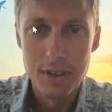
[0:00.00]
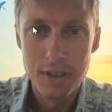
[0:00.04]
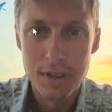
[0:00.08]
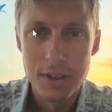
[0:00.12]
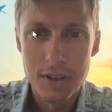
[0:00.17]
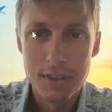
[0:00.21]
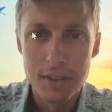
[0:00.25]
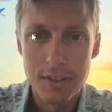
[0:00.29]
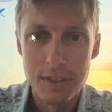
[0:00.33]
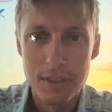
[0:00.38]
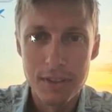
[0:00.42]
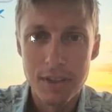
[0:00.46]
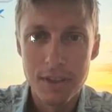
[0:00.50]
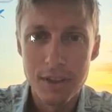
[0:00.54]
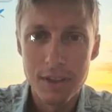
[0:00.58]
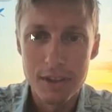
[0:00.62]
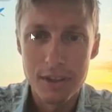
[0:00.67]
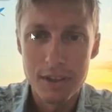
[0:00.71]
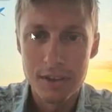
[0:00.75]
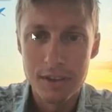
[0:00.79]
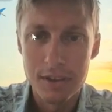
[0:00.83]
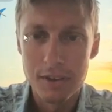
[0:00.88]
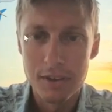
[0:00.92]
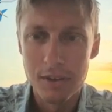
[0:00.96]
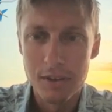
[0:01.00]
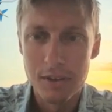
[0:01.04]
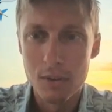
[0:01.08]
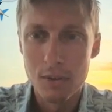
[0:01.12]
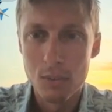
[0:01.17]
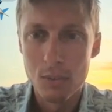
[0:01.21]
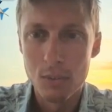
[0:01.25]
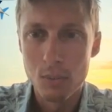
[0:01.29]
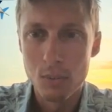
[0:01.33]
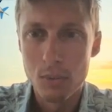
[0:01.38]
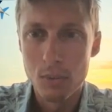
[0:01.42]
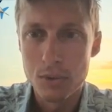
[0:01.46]
then
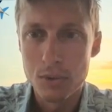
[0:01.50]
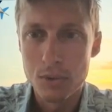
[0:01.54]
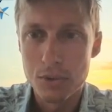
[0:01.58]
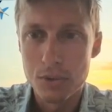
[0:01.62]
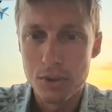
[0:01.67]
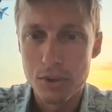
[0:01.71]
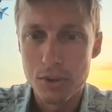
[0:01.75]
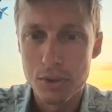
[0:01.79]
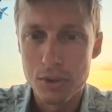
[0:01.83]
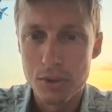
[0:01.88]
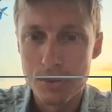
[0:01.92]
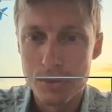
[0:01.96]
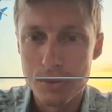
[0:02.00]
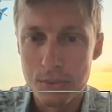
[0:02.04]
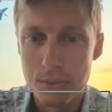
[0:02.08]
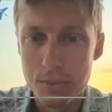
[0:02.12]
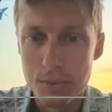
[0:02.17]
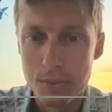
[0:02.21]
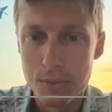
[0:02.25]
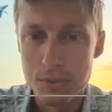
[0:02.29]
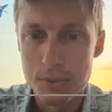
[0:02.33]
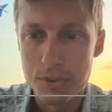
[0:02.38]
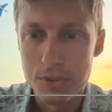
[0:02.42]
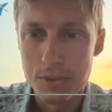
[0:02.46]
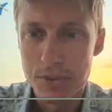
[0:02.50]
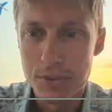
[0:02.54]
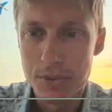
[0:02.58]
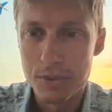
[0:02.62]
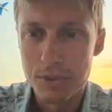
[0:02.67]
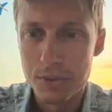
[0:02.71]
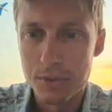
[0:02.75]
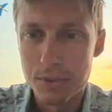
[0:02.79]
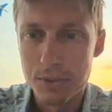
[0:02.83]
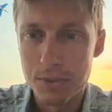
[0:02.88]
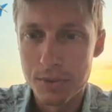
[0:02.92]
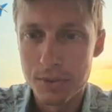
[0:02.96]
what you're going to want to do
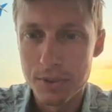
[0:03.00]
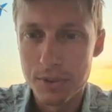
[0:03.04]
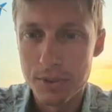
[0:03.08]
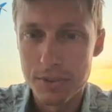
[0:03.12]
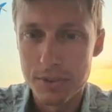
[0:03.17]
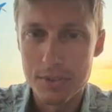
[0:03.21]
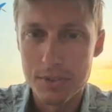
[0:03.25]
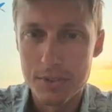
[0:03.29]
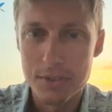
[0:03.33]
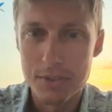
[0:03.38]
is,